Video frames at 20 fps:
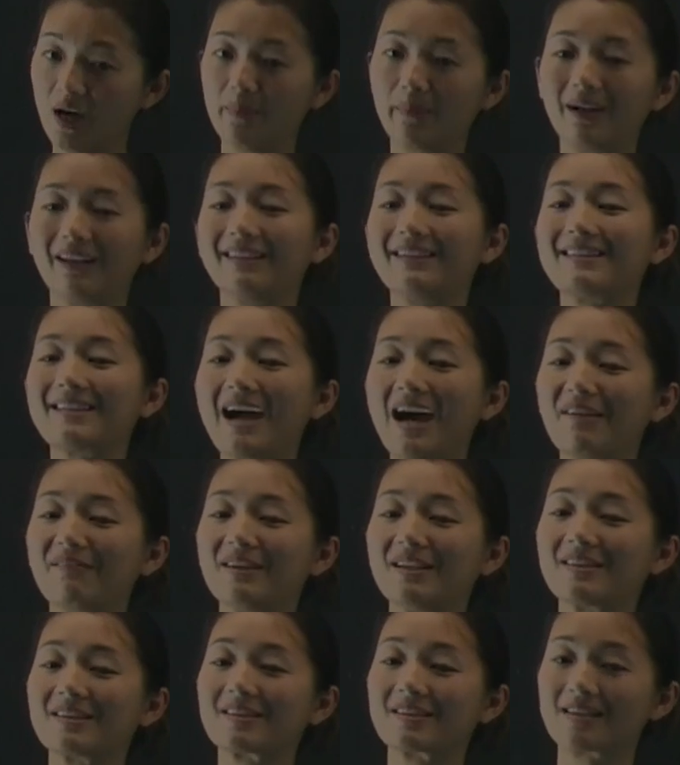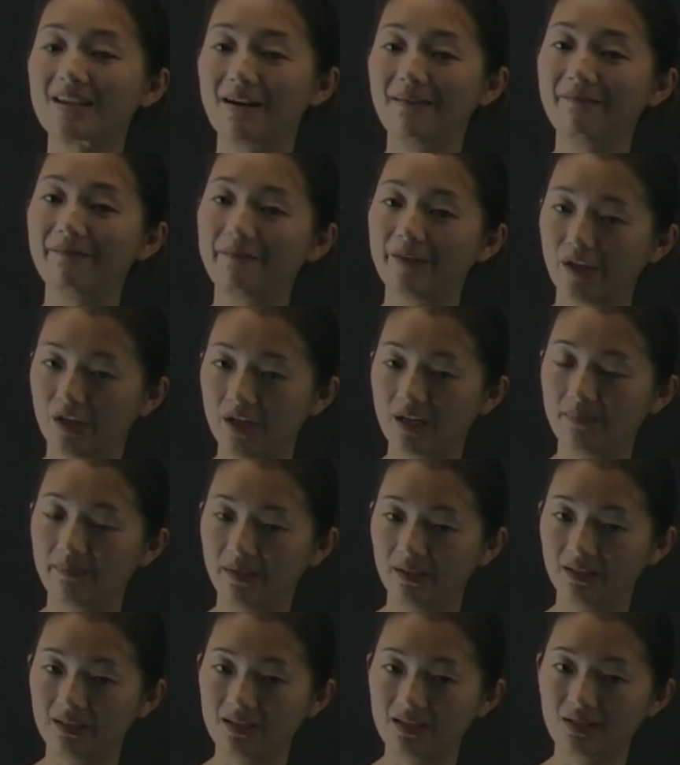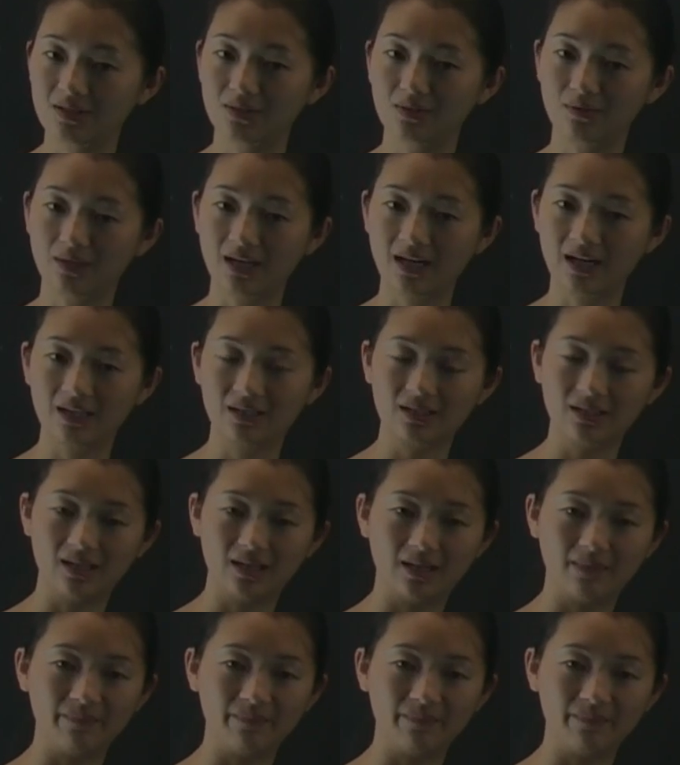but at least having some variability so that